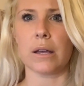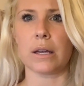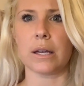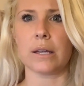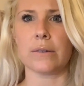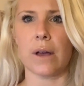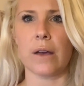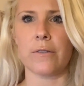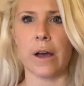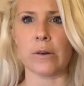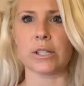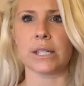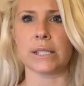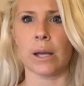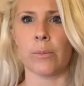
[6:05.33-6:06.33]
if I
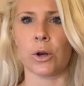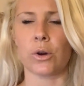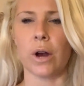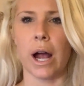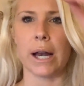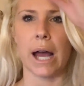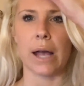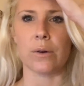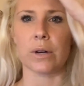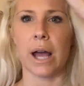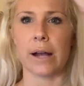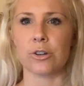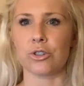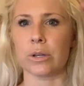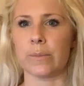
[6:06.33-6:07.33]
was a Democrat, I would
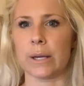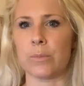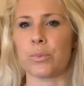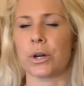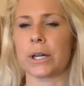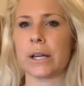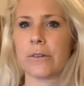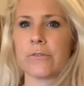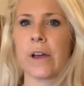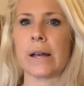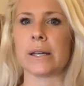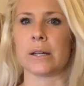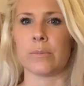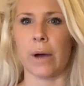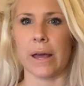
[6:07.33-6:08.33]
actually be pretty
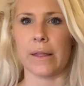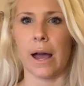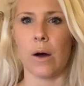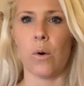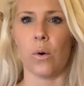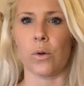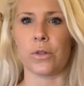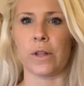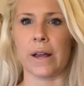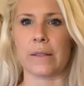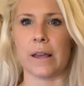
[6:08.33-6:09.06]
offended by that whole thing.